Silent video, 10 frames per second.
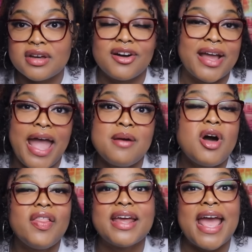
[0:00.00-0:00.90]
Okay, I'm
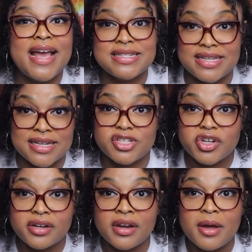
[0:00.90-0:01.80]
calling an
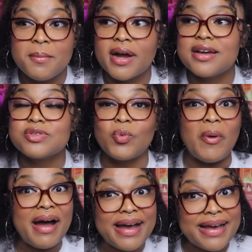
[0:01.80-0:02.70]
ancestor, because
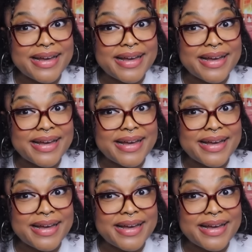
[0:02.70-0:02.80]
what?